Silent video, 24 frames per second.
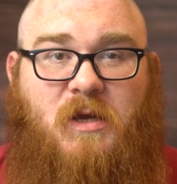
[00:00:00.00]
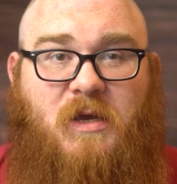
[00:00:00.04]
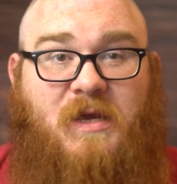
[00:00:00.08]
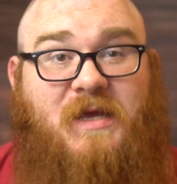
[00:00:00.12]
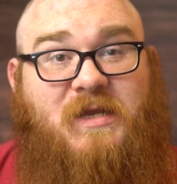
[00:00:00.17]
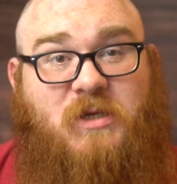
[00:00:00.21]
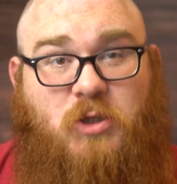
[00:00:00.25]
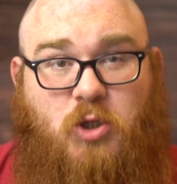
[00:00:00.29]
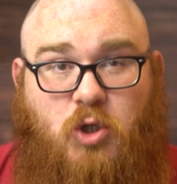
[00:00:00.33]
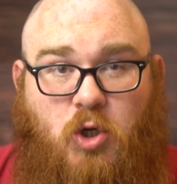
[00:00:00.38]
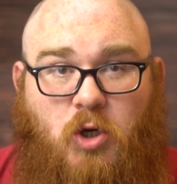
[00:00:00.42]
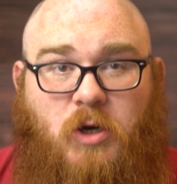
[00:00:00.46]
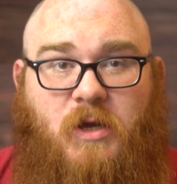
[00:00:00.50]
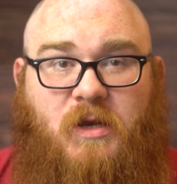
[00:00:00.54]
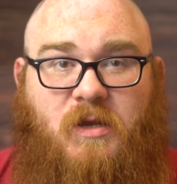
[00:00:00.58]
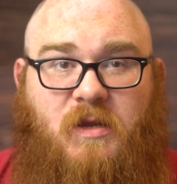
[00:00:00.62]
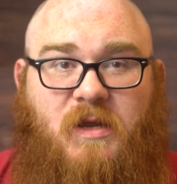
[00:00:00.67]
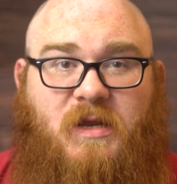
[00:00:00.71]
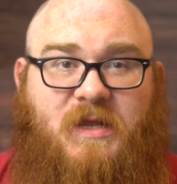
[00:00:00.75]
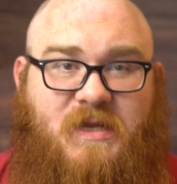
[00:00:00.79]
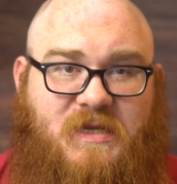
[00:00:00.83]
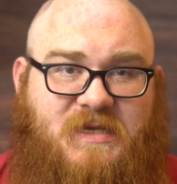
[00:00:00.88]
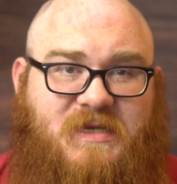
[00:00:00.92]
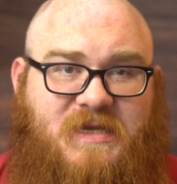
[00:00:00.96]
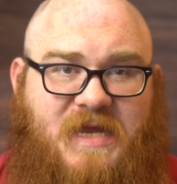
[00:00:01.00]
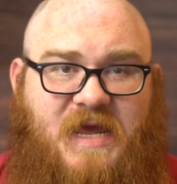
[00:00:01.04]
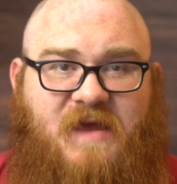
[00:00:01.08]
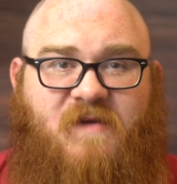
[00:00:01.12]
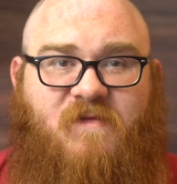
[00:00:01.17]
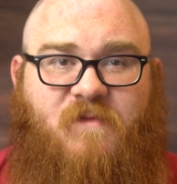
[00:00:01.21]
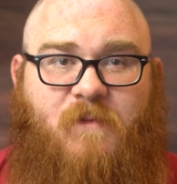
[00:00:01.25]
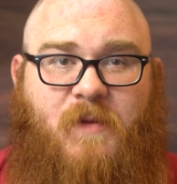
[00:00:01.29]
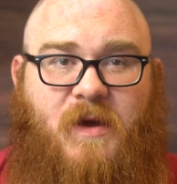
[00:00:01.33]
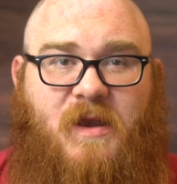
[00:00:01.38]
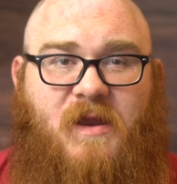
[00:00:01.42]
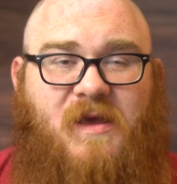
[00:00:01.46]
It's good and it's
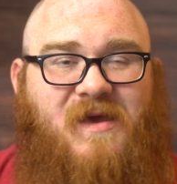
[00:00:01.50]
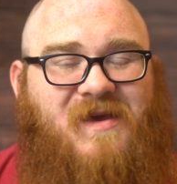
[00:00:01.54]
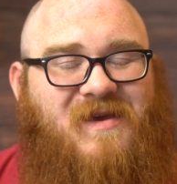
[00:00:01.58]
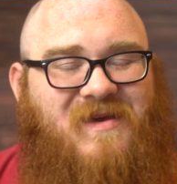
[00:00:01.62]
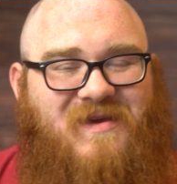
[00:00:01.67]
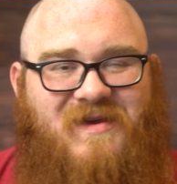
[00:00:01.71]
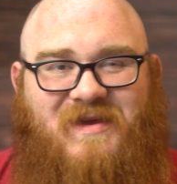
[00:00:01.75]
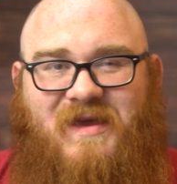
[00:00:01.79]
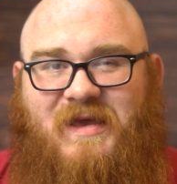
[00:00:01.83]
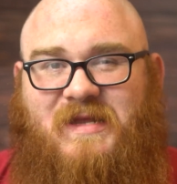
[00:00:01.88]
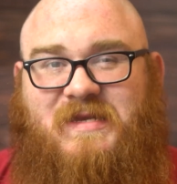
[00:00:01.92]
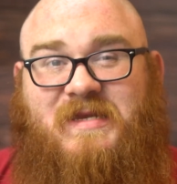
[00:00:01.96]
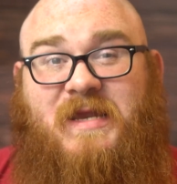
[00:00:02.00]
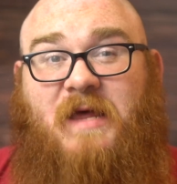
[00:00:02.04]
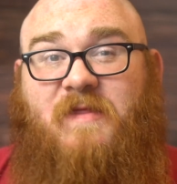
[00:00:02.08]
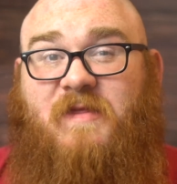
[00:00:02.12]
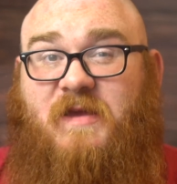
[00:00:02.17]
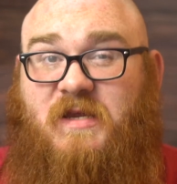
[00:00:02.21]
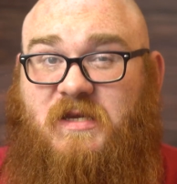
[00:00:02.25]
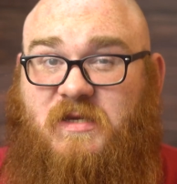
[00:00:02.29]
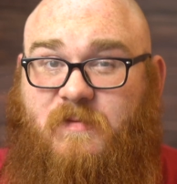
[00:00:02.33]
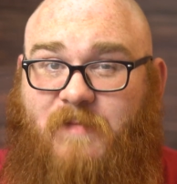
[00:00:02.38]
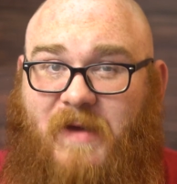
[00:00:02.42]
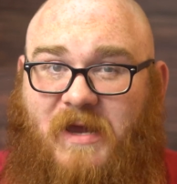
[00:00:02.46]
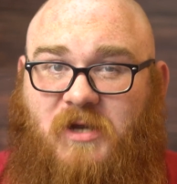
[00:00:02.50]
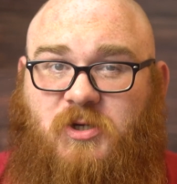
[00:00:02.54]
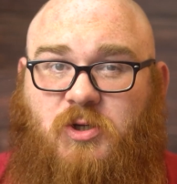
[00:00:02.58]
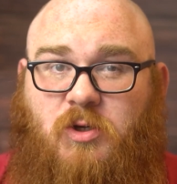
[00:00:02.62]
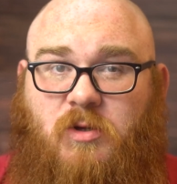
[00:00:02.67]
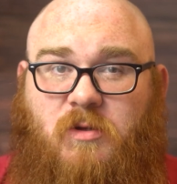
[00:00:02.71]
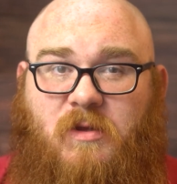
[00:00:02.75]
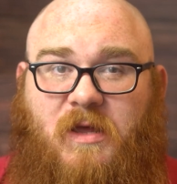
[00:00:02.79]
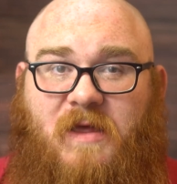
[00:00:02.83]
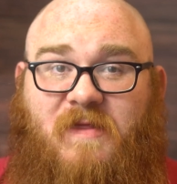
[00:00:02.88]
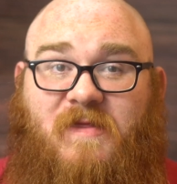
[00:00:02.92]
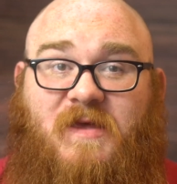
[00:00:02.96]
safe, but it's nothing
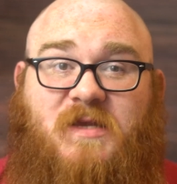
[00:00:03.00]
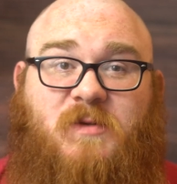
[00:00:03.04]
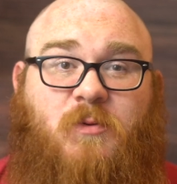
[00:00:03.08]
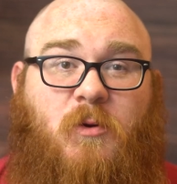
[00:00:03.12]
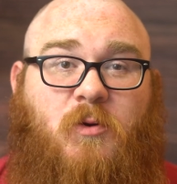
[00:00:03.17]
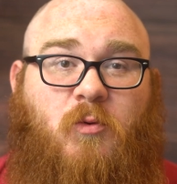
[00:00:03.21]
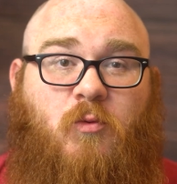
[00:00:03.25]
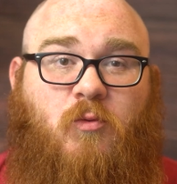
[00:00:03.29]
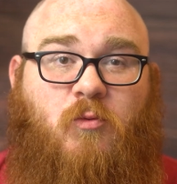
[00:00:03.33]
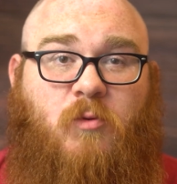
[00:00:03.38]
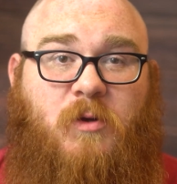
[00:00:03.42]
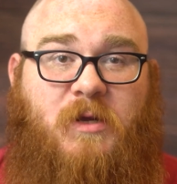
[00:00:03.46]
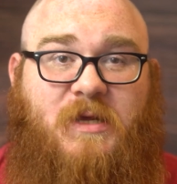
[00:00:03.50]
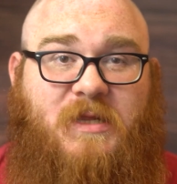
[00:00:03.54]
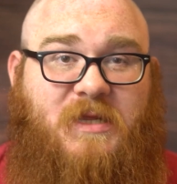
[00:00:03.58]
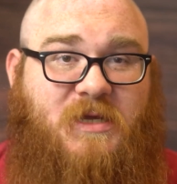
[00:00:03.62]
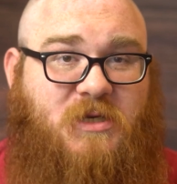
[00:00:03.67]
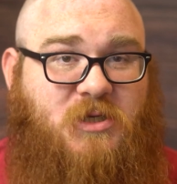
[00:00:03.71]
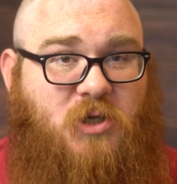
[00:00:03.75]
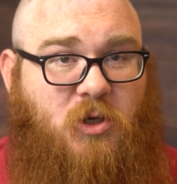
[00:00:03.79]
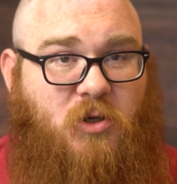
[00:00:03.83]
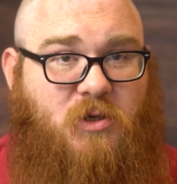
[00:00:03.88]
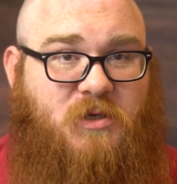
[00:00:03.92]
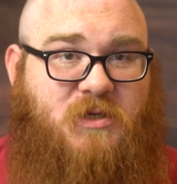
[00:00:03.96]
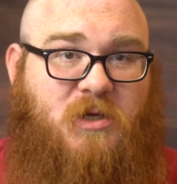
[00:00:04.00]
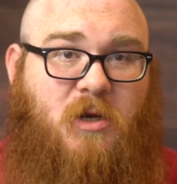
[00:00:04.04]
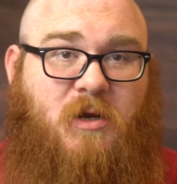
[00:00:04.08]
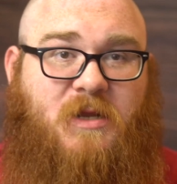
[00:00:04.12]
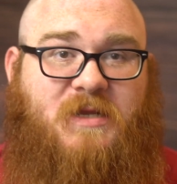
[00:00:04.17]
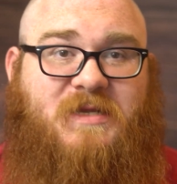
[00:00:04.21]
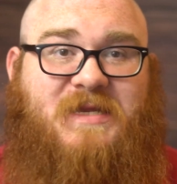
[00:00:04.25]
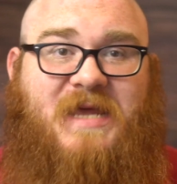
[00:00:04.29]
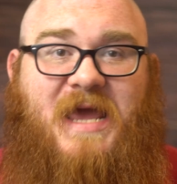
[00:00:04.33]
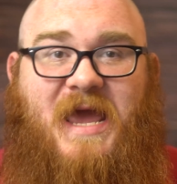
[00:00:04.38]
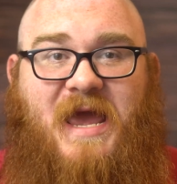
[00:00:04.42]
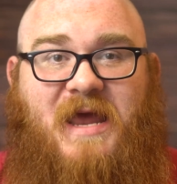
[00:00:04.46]
special, and this one really turns it on
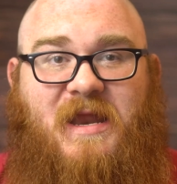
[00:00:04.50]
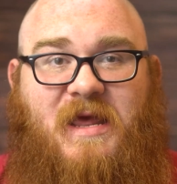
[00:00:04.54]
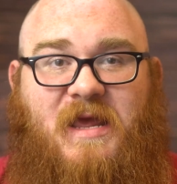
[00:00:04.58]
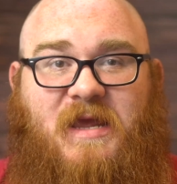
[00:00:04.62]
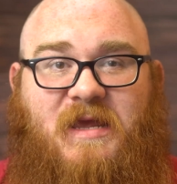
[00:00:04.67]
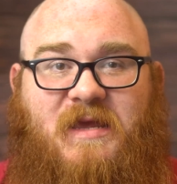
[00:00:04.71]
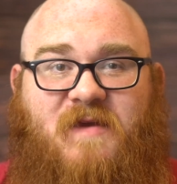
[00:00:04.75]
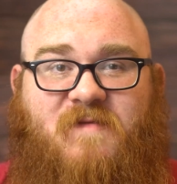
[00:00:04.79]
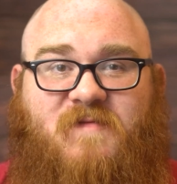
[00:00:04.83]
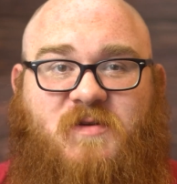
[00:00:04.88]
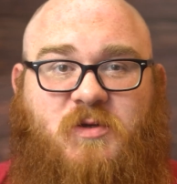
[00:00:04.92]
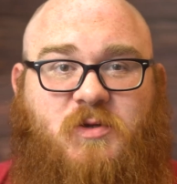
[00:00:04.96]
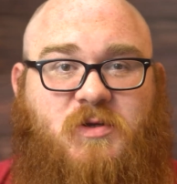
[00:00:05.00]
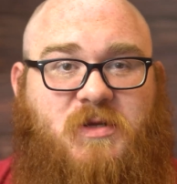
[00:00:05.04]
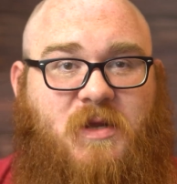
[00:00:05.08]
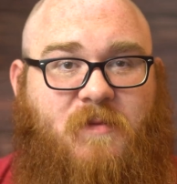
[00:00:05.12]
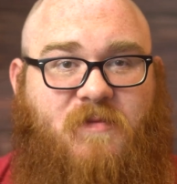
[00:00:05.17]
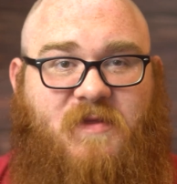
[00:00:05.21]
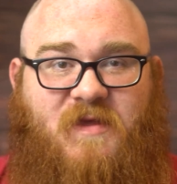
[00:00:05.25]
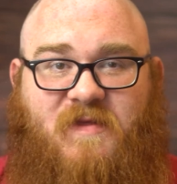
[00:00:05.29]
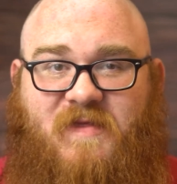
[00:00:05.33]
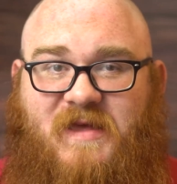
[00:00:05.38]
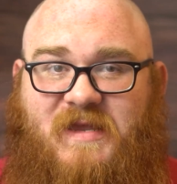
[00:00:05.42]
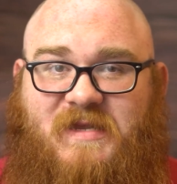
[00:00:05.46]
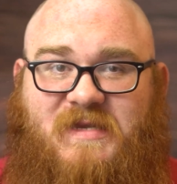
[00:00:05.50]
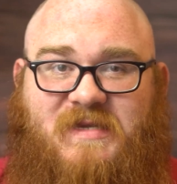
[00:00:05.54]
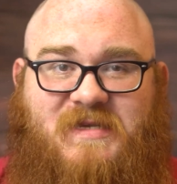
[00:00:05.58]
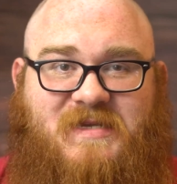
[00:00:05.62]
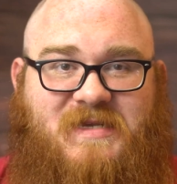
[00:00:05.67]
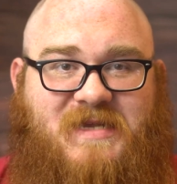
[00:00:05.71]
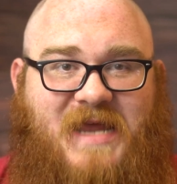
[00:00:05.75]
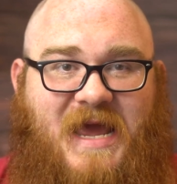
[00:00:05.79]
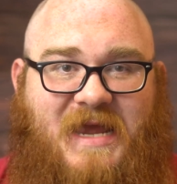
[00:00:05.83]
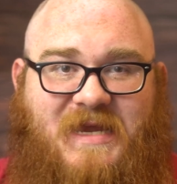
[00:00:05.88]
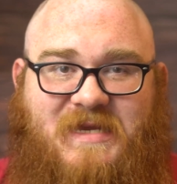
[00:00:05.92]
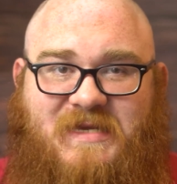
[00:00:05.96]
its head and gives you something that's
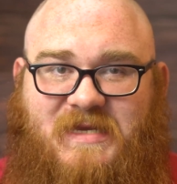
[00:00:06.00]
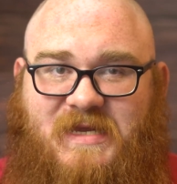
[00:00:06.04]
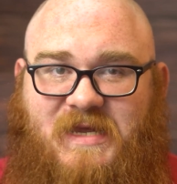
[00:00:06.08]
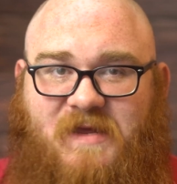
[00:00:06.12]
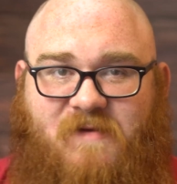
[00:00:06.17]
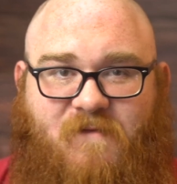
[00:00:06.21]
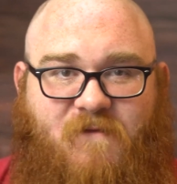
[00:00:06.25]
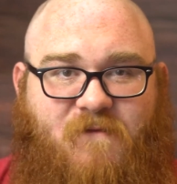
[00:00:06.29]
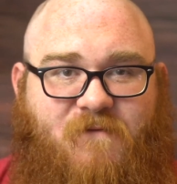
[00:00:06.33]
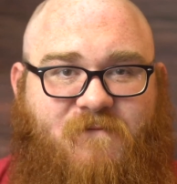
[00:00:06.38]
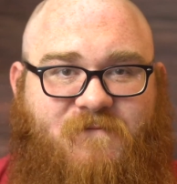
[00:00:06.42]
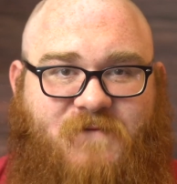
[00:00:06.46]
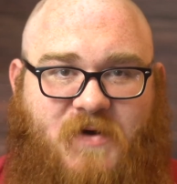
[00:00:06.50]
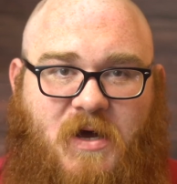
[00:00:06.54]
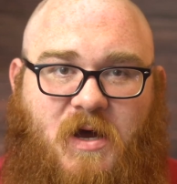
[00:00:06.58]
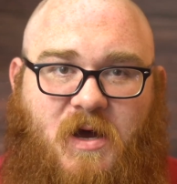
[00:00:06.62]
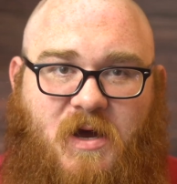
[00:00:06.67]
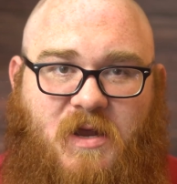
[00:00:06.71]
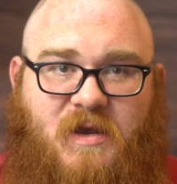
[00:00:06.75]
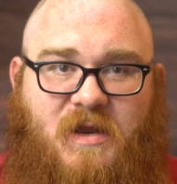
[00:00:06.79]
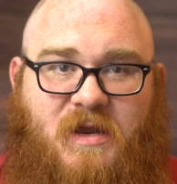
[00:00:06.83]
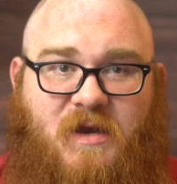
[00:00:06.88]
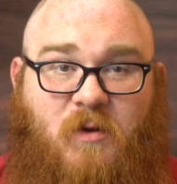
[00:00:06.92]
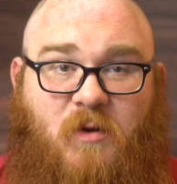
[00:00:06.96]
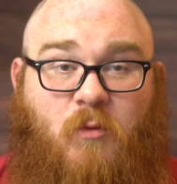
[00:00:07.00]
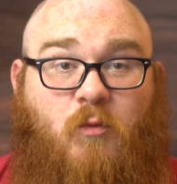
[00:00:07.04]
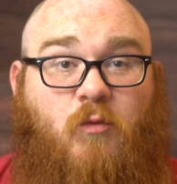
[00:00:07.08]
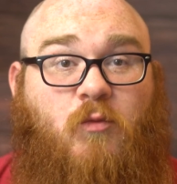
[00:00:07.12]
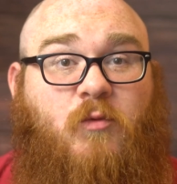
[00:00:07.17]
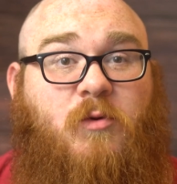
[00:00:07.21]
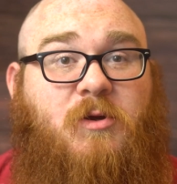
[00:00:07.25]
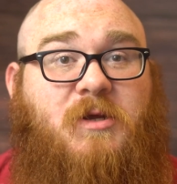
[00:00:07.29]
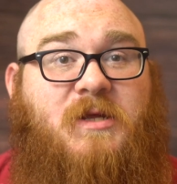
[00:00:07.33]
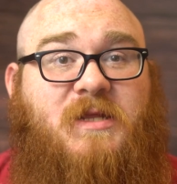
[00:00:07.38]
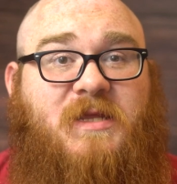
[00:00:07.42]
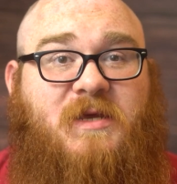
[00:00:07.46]
sexy and fun and a
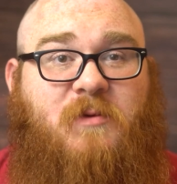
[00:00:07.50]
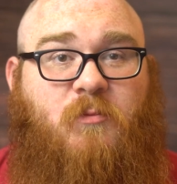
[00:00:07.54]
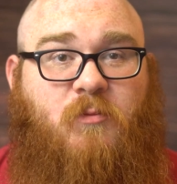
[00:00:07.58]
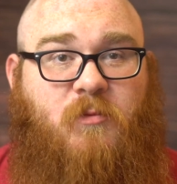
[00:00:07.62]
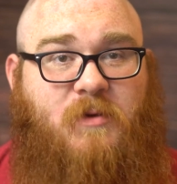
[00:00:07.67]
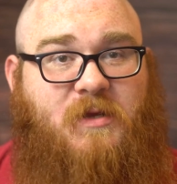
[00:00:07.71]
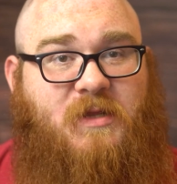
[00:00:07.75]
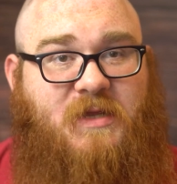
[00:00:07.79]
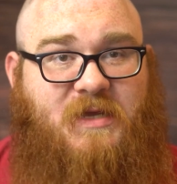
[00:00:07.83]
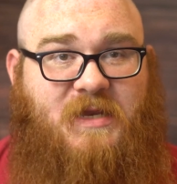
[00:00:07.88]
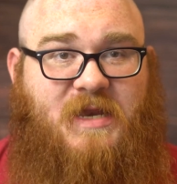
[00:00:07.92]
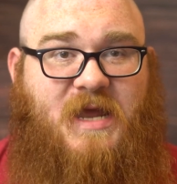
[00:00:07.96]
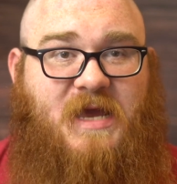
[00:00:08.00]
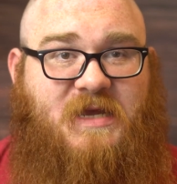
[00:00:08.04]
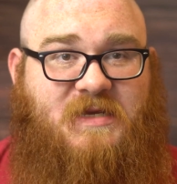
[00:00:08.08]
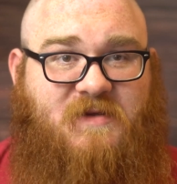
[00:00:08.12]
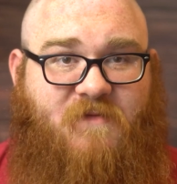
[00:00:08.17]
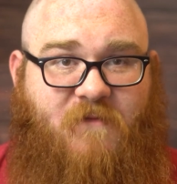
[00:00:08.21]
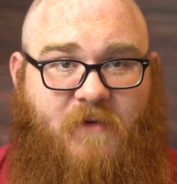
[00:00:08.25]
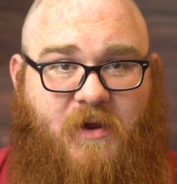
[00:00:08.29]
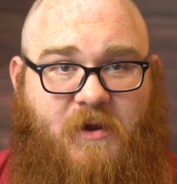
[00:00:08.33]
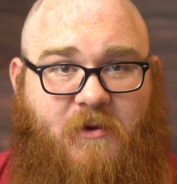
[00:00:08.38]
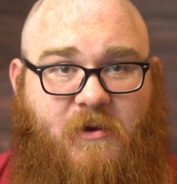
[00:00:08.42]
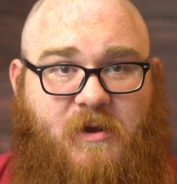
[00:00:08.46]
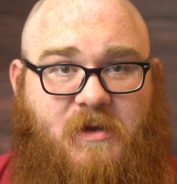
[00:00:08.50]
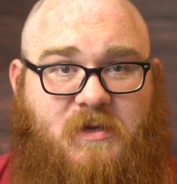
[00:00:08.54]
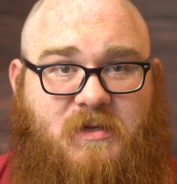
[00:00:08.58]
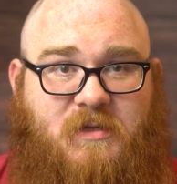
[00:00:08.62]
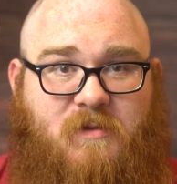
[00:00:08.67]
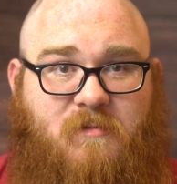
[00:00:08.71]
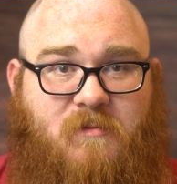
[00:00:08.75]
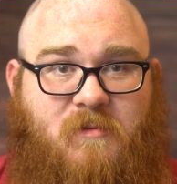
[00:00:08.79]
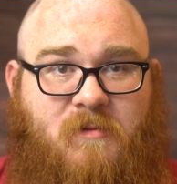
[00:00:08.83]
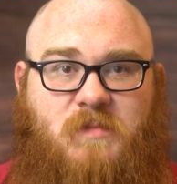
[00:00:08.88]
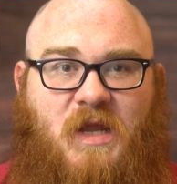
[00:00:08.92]
really, really nice fragrance.